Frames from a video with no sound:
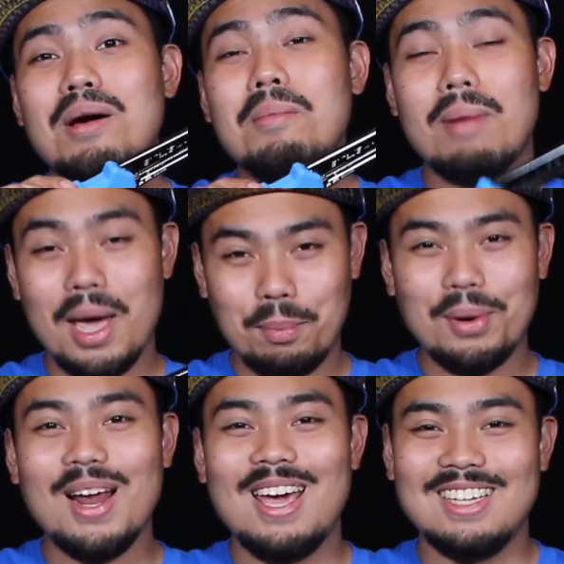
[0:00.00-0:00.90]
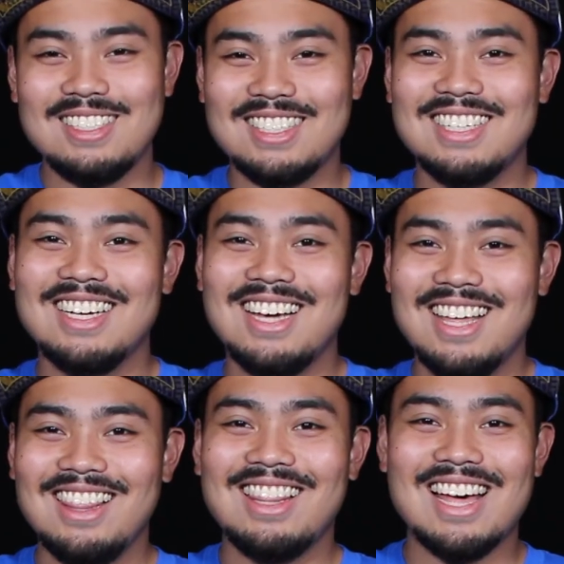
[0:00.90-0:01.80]
my praise.
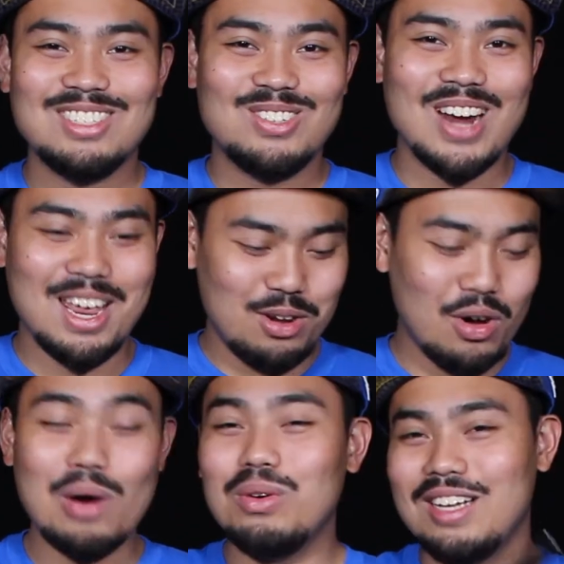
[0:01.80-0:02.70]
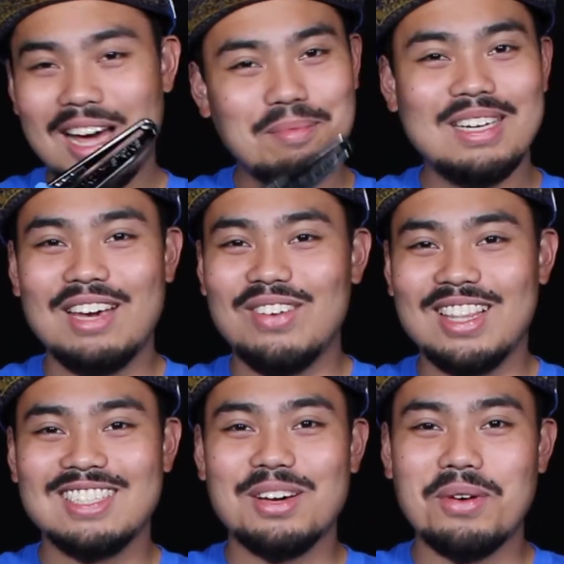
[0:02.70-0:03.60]
That's right, no, I will not be giving
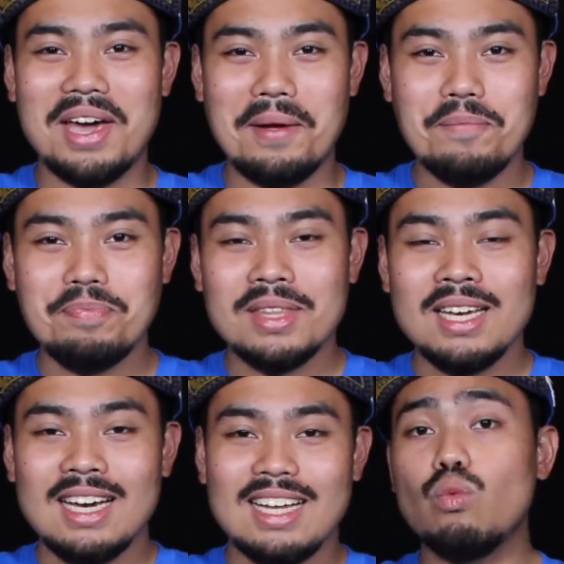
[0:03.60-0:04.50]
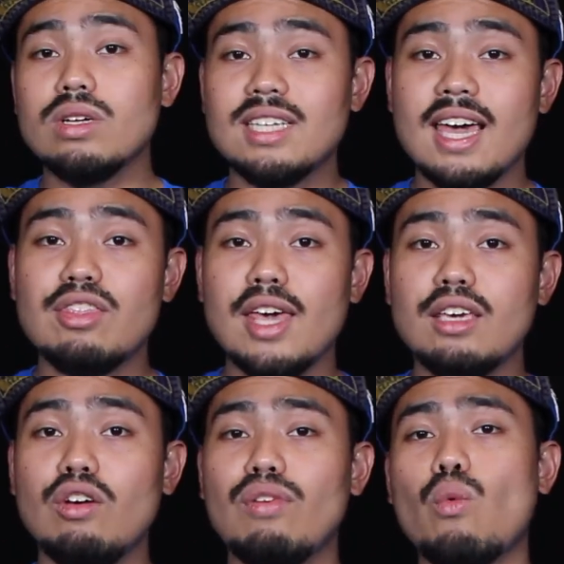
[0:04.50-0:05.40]
this away. Once again,
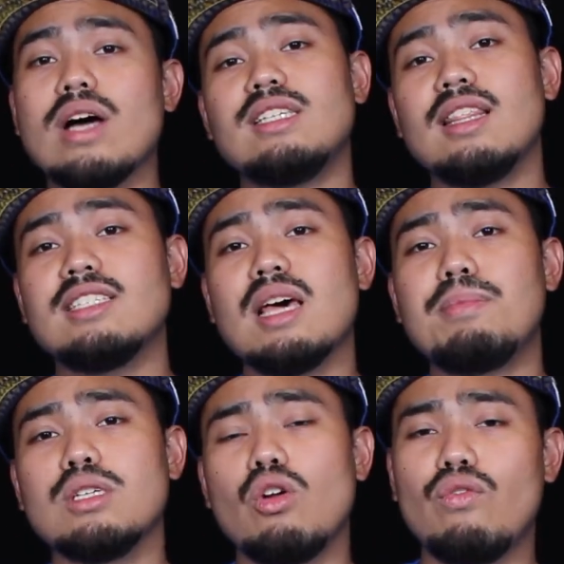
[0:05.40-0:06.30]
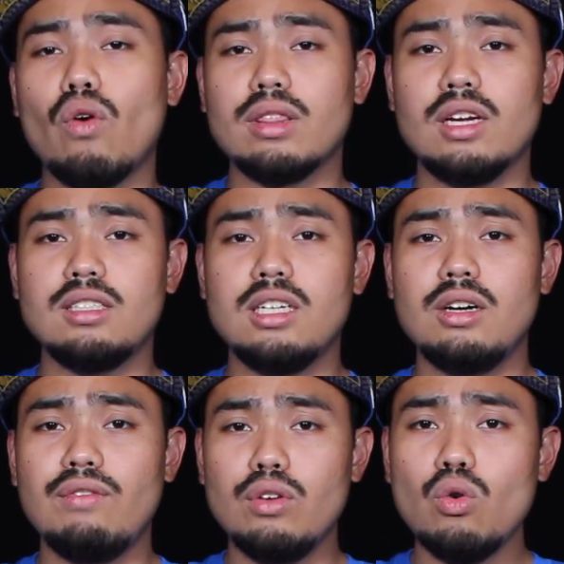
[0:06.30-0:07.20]
thank you for watching this episode of 413
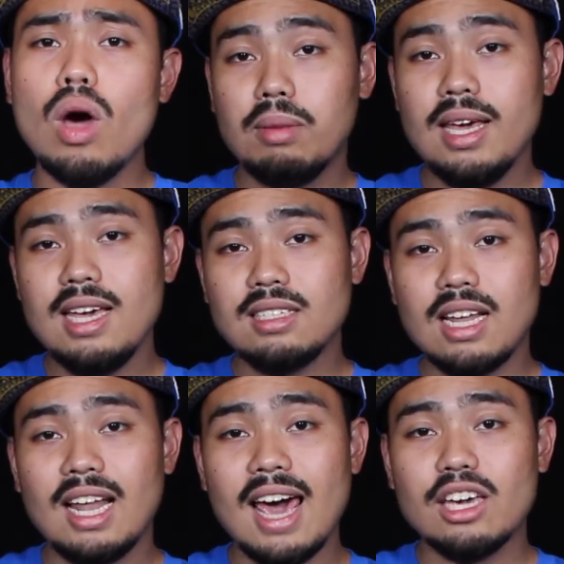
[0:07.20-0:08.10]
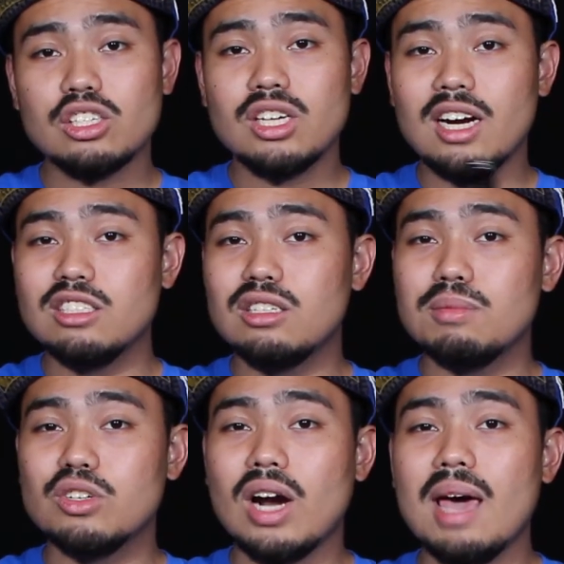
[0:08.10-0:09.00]
Review. Please like, share, and
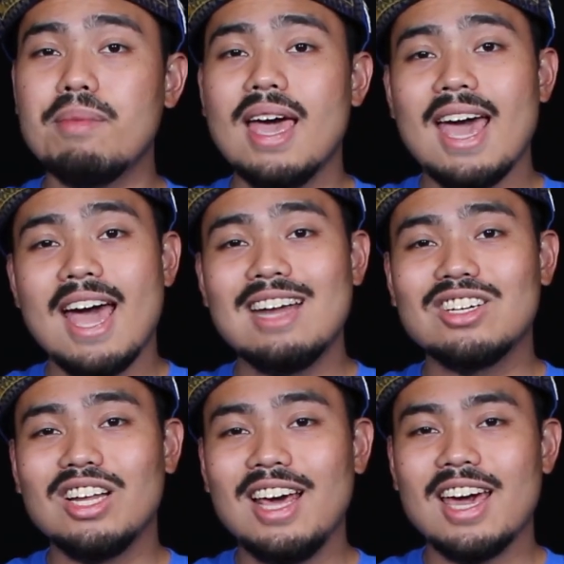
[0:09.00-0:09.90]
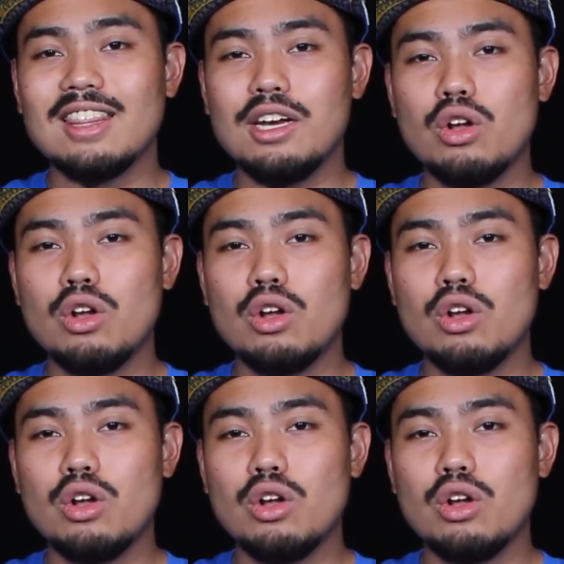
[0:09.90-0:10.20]
subscribe, and click the